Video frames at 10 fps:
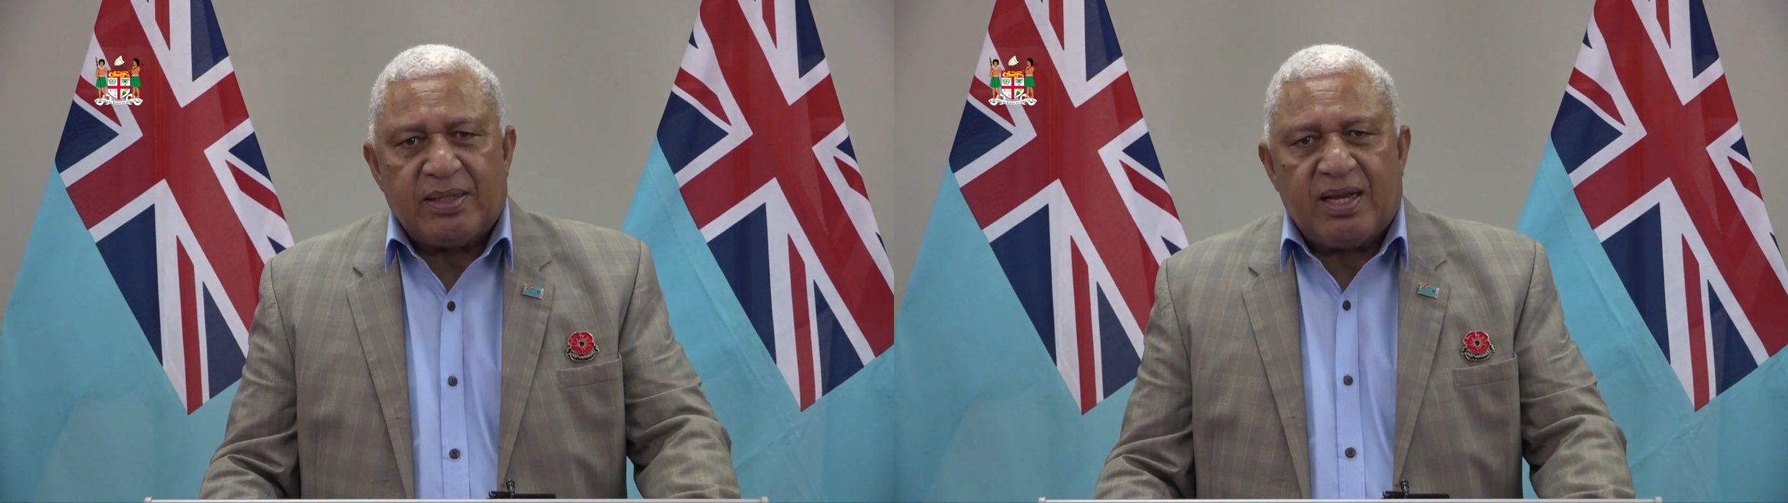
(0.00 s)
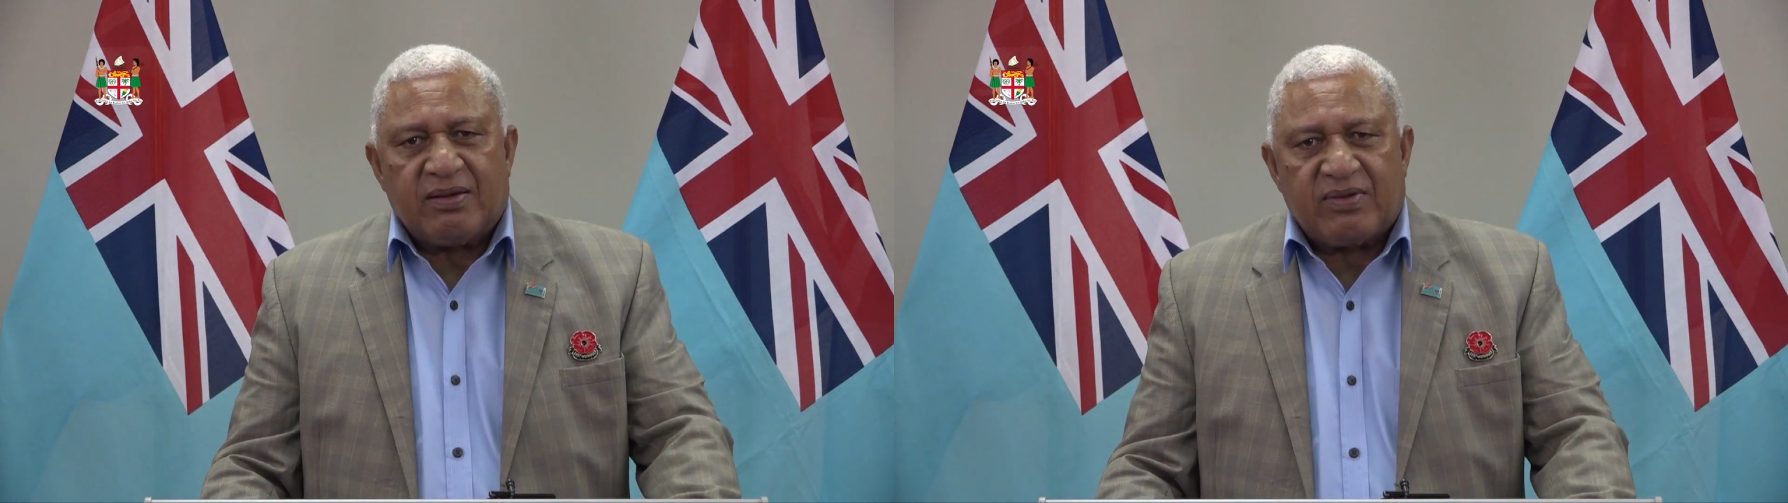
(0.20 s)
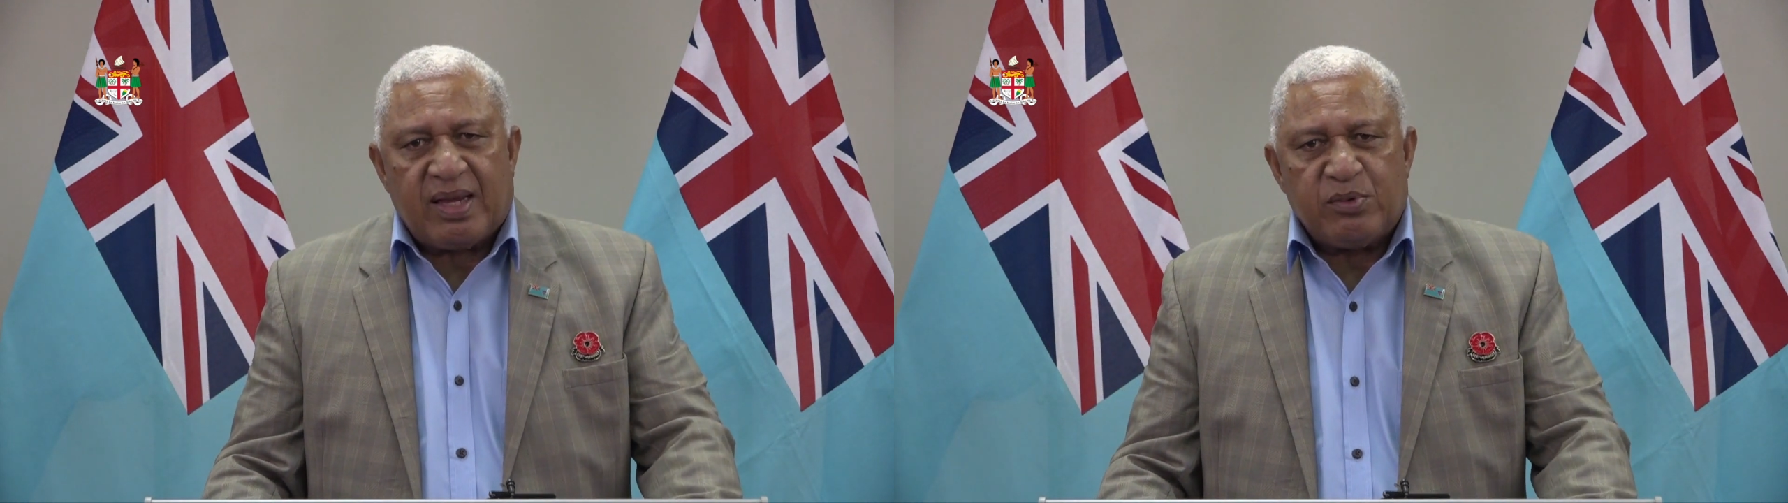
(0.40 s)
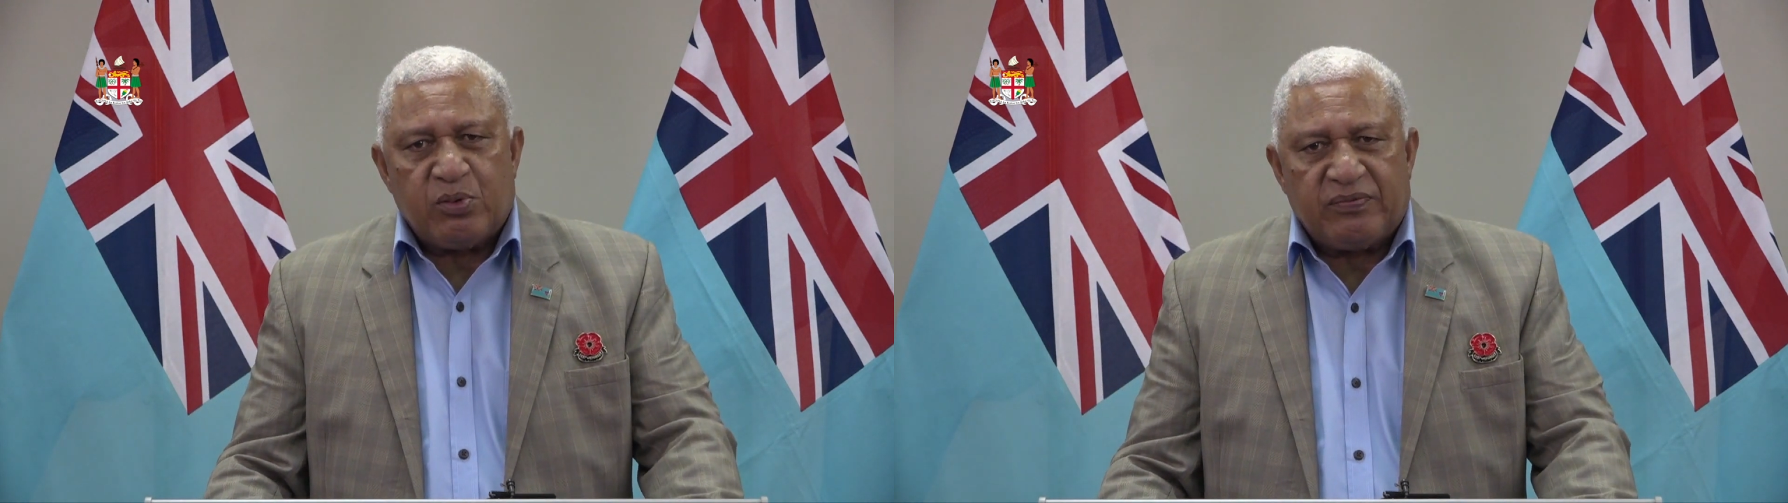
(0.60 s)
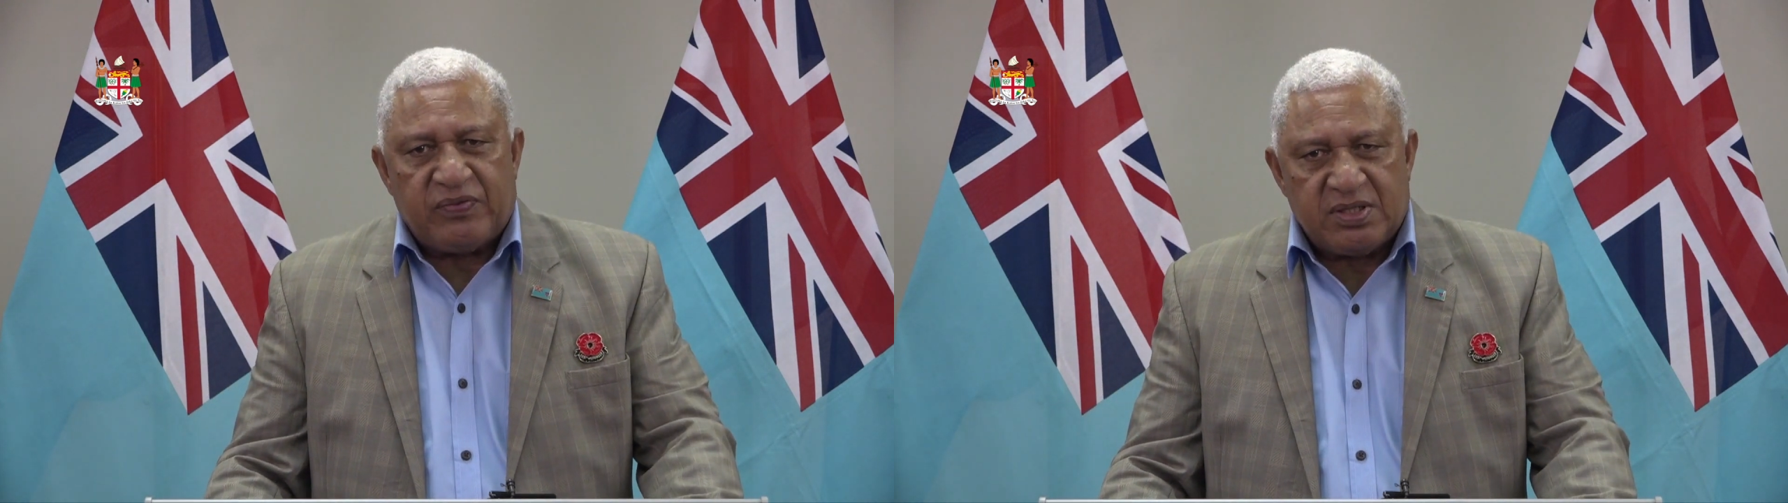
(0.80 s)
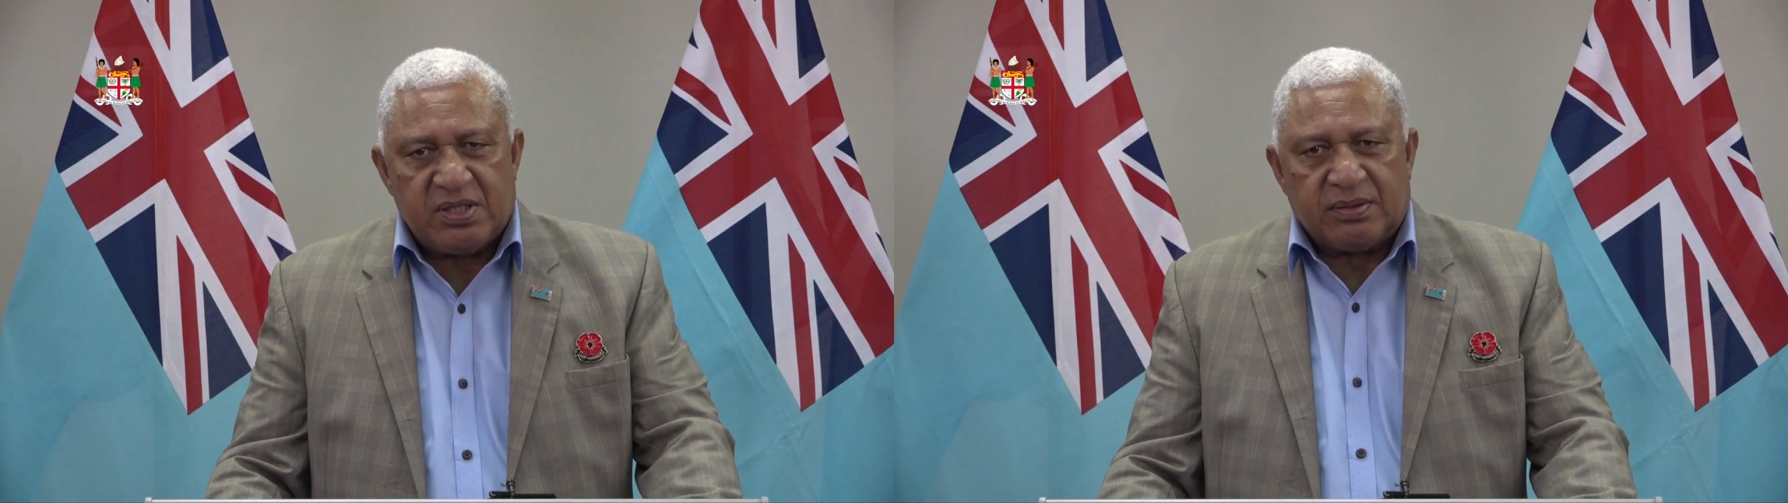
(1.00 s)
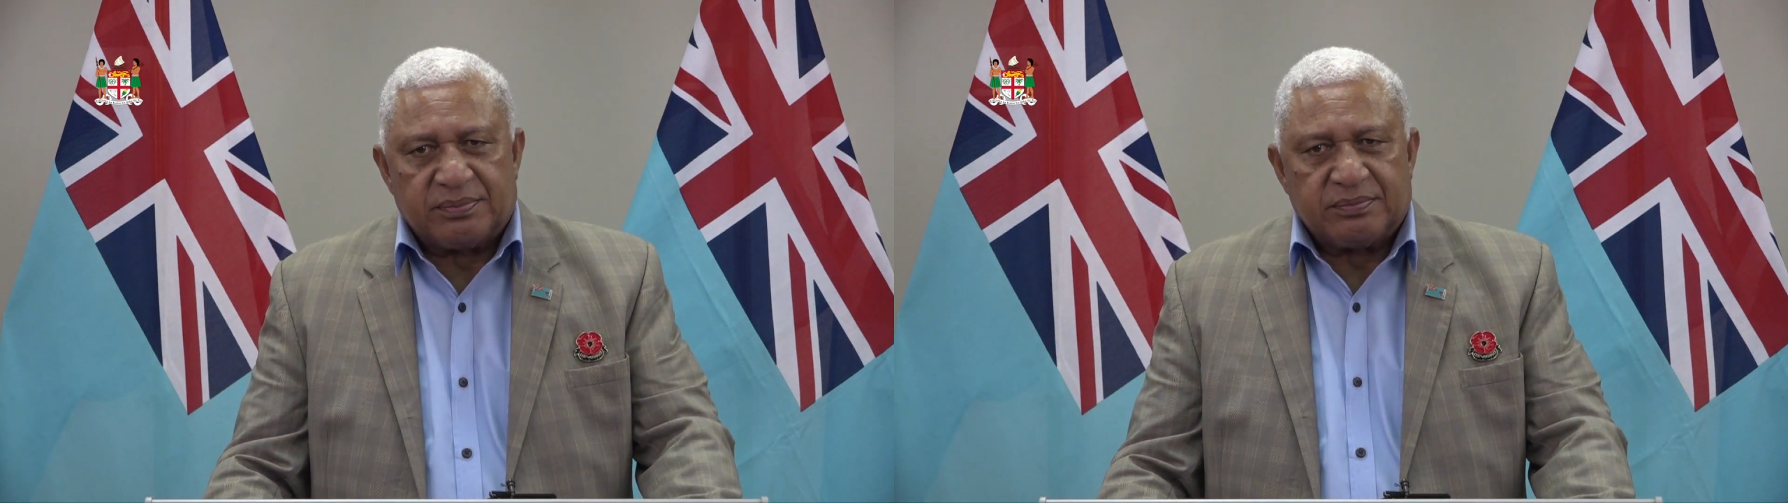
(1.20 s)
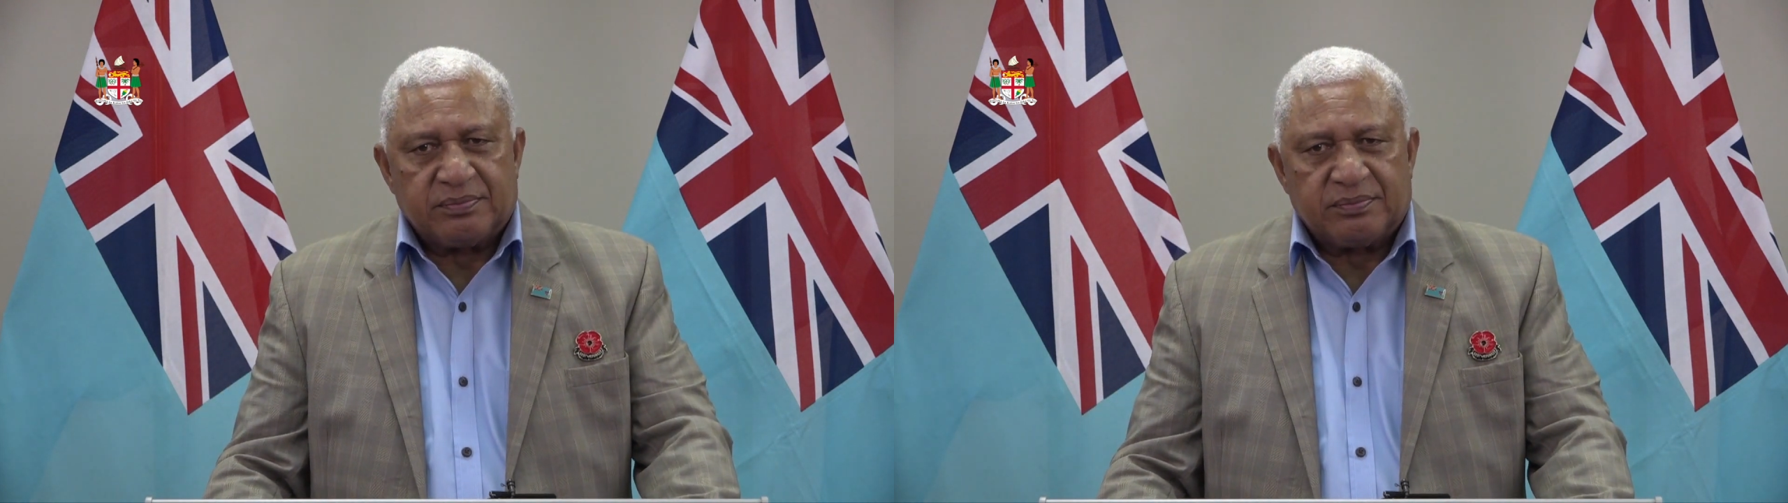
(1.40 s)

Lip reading: the last time you were in Fiji,